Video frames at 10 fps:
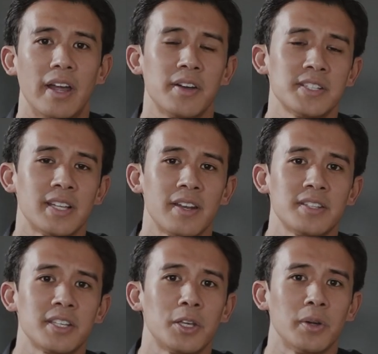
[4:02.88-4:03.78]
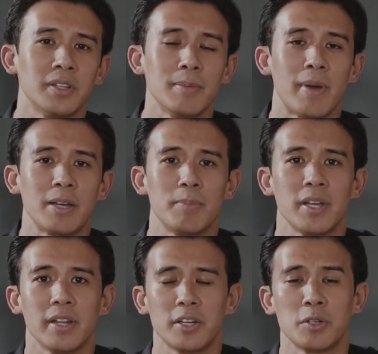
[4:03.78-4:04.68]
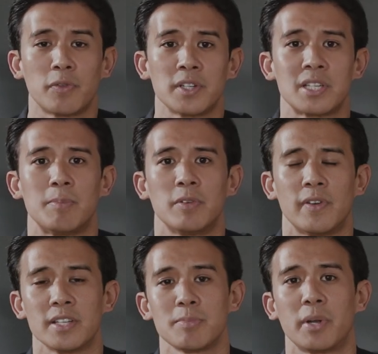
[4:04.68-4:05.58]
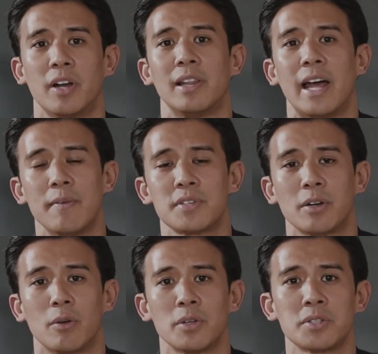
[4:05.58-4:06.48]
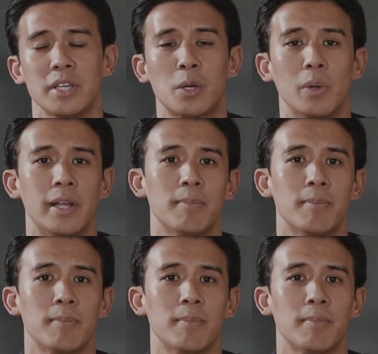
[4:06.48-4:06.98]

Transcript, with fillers: I understand that security might be an issue for some of us, but our lives are also equally